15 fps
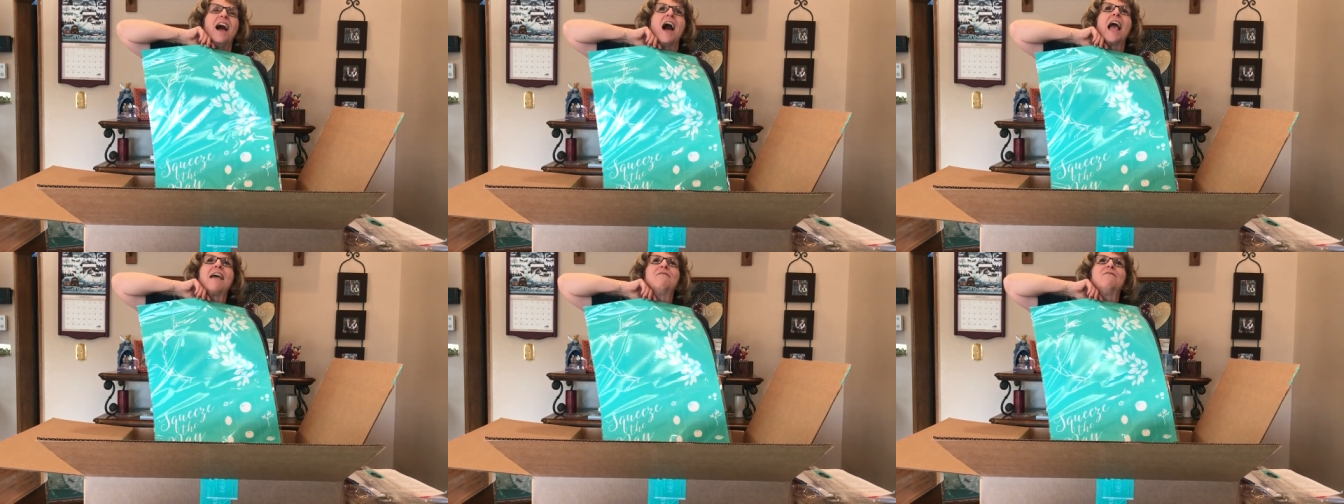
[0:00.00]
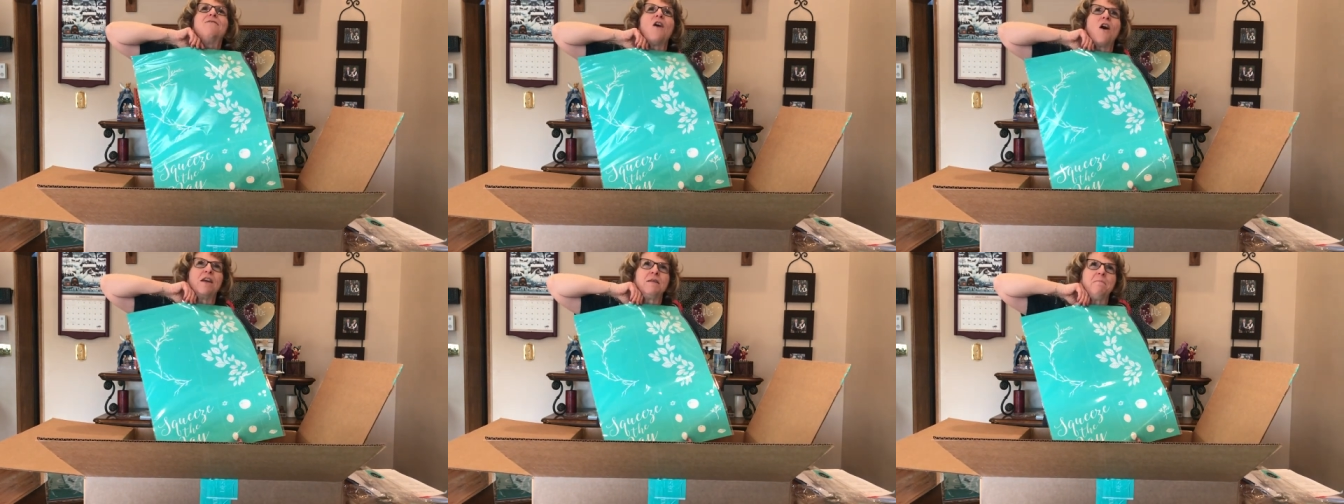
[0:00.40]
I have
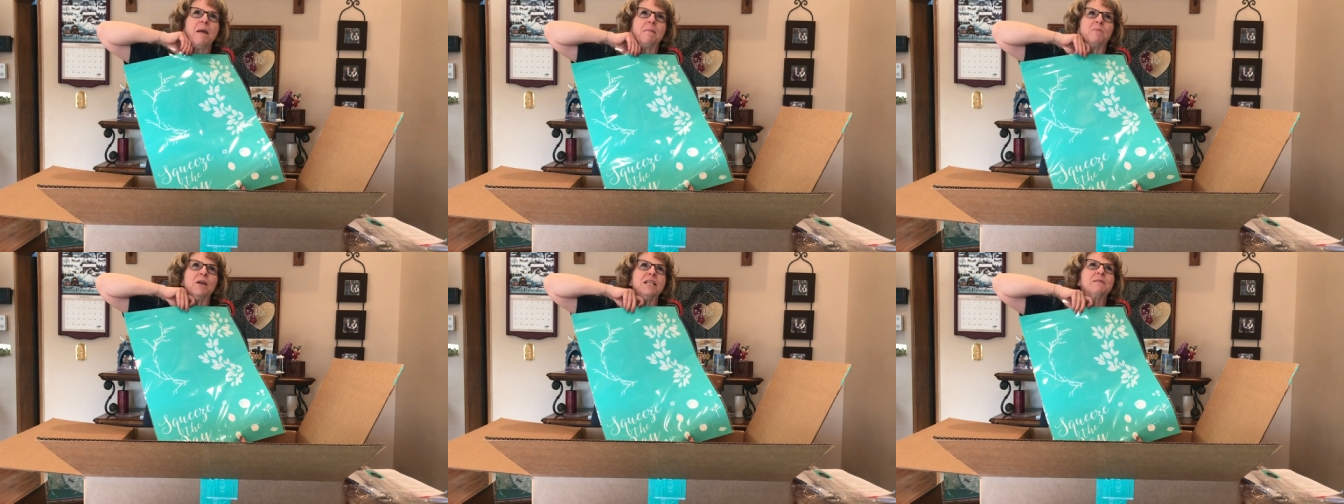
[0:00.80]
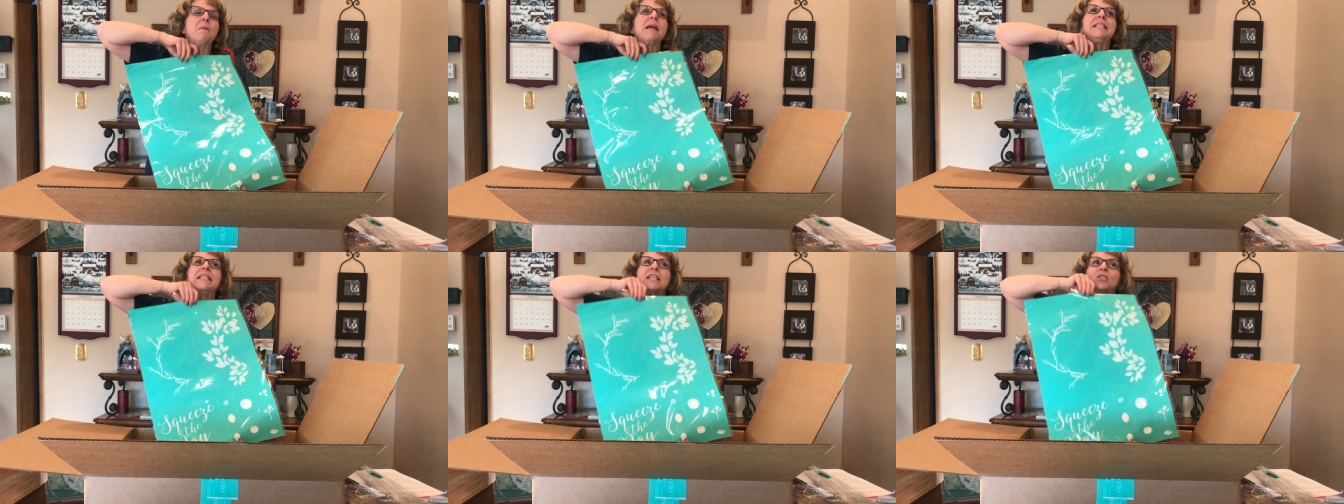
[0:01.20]
fond memories.
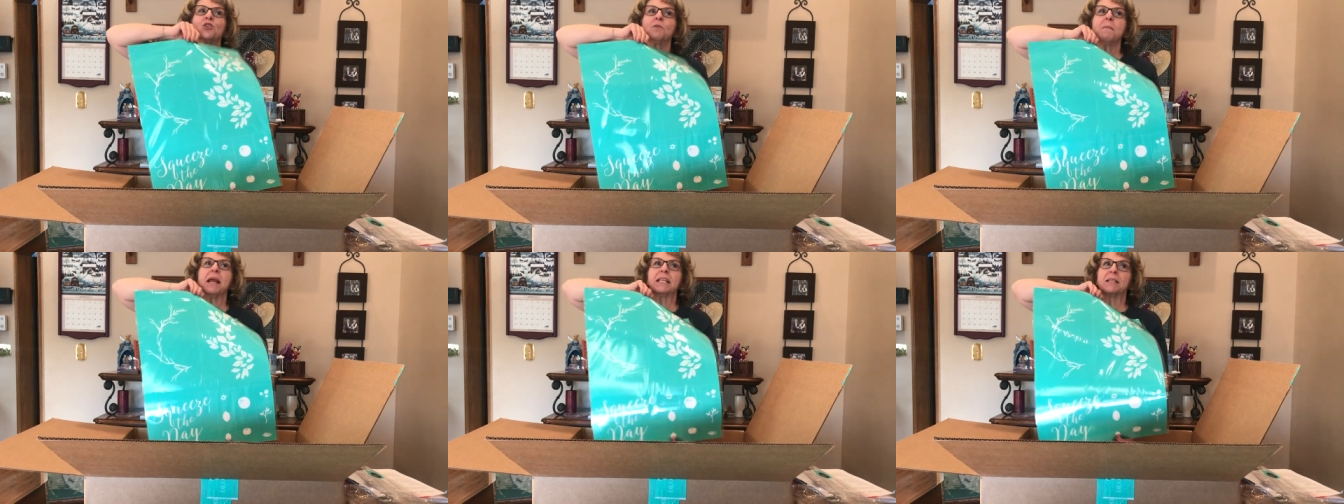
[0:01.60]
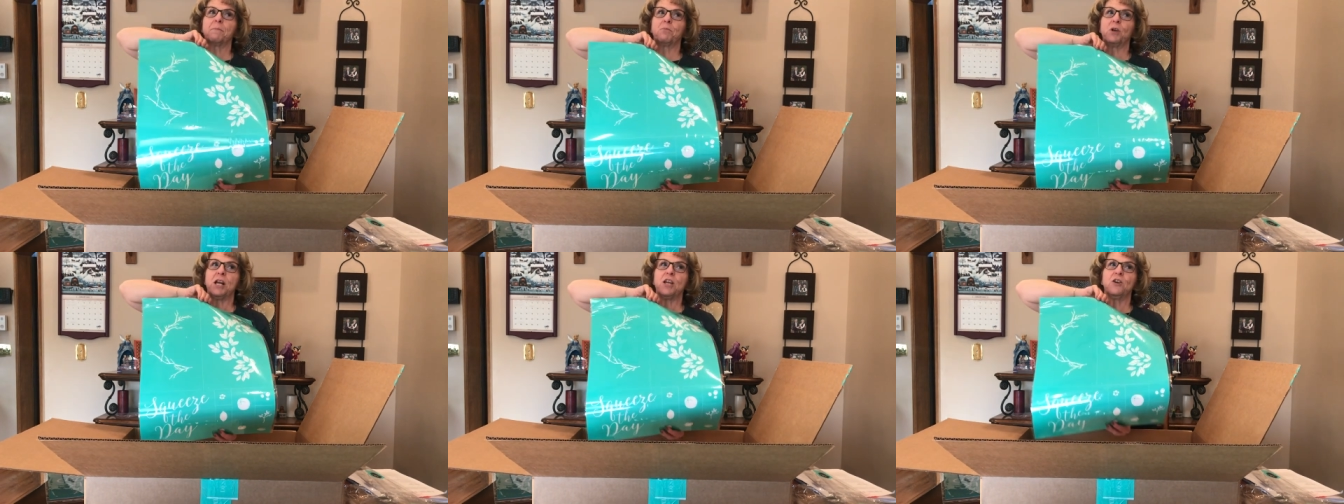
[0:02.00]
My sister makes a
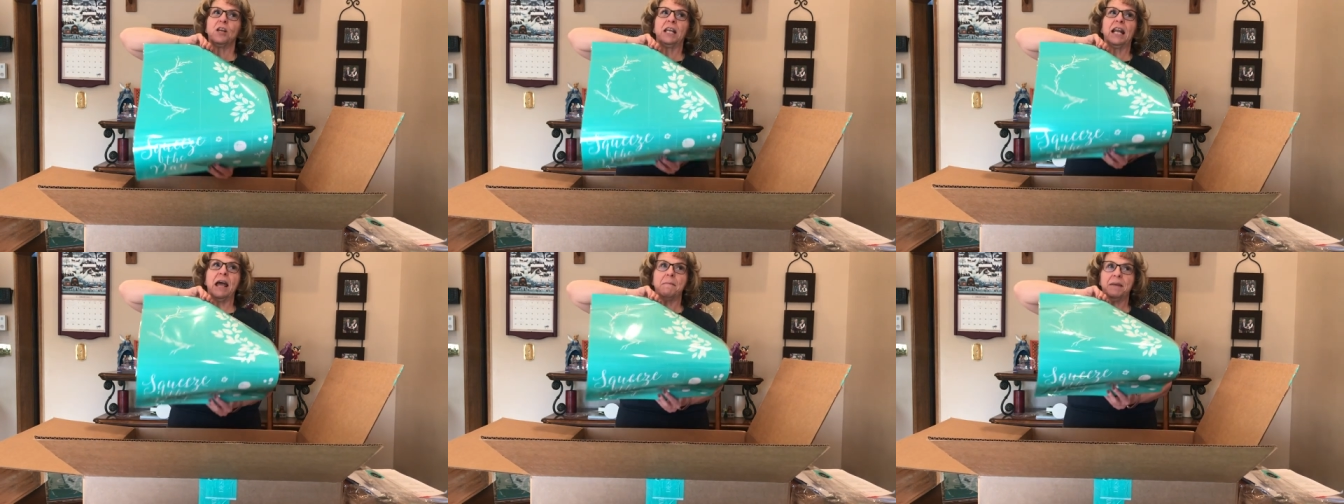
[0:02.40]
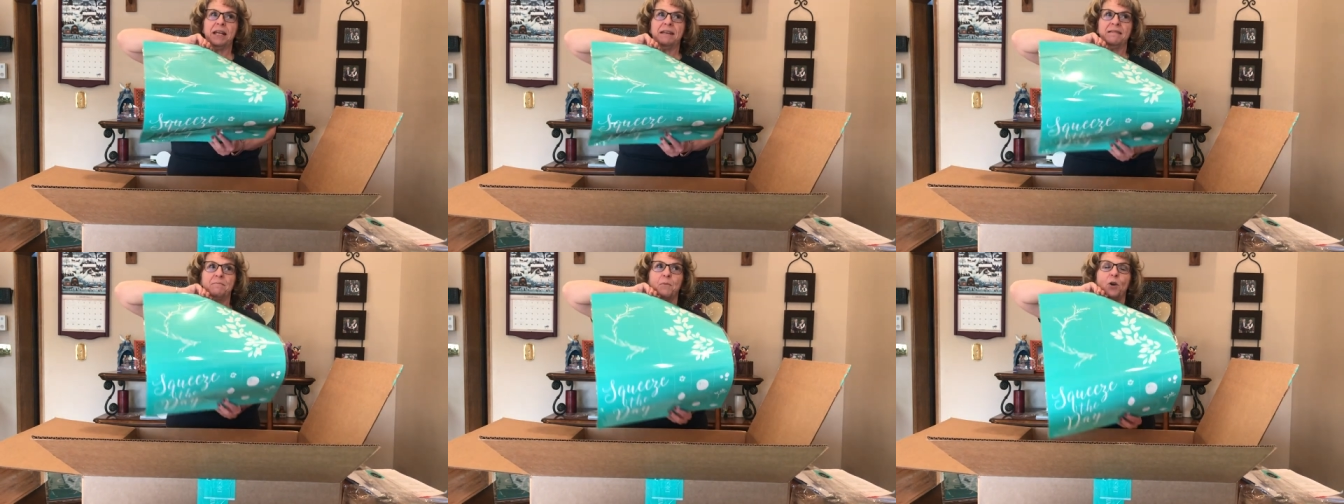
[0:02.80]
pretty good
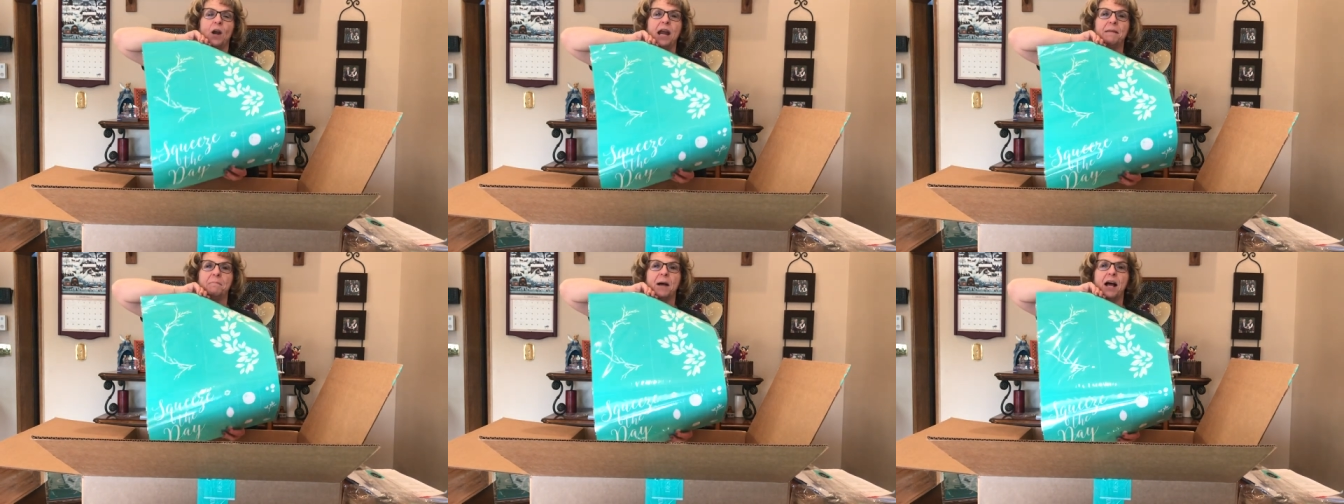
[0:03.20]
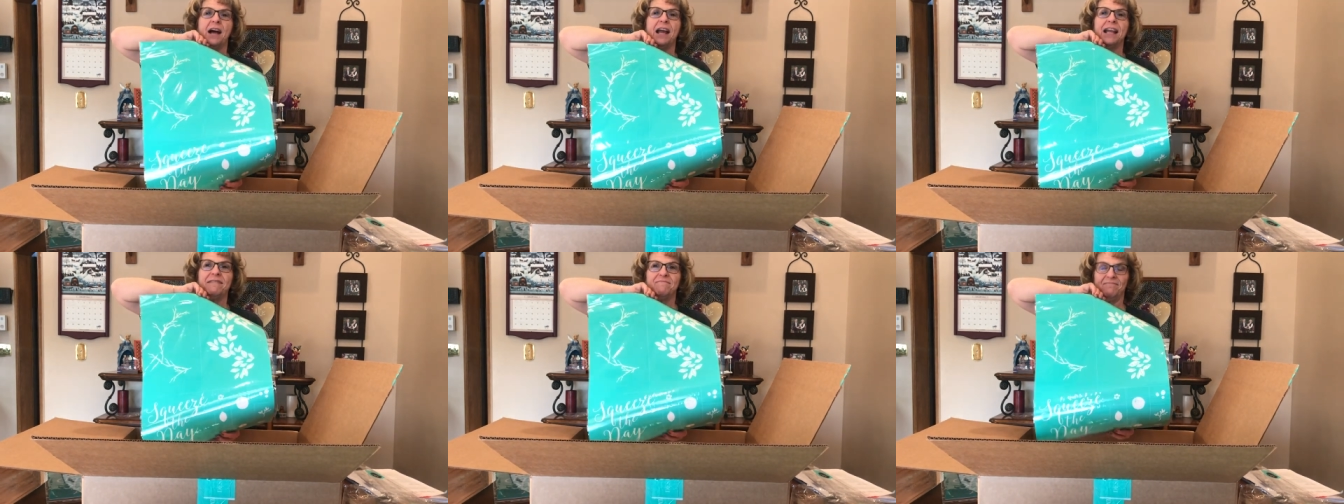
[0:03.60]
lemon meringue
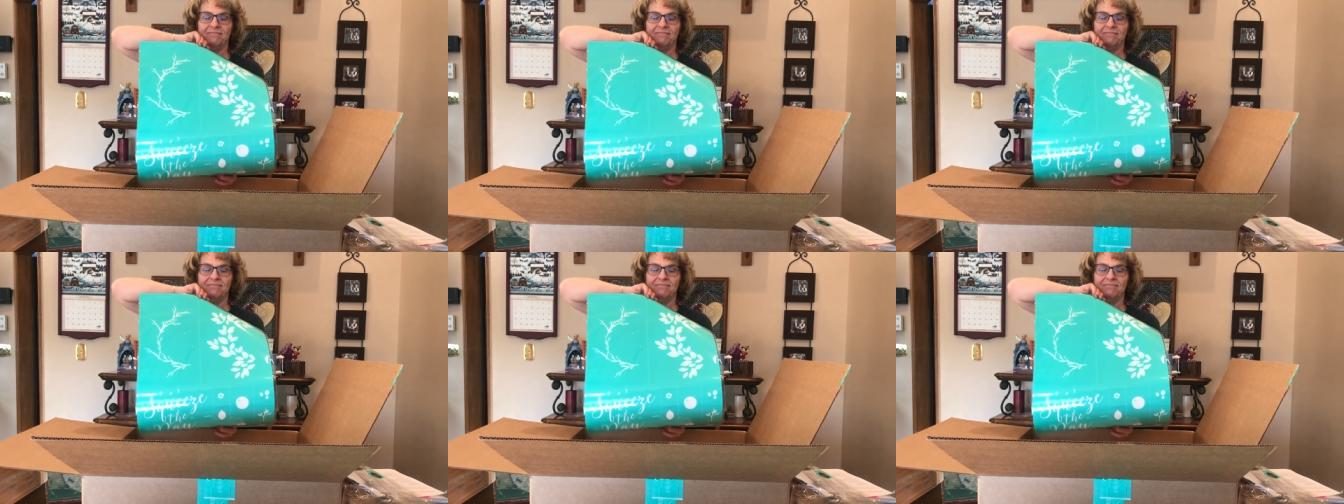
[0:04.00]
pie.